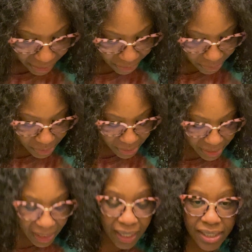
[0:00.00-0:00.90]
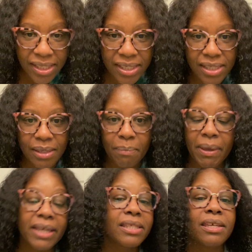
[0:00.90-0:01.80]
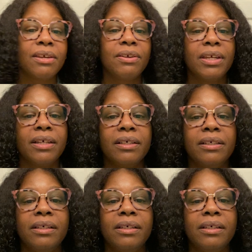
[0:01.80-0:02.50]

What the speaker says: Those are toxins and bacteria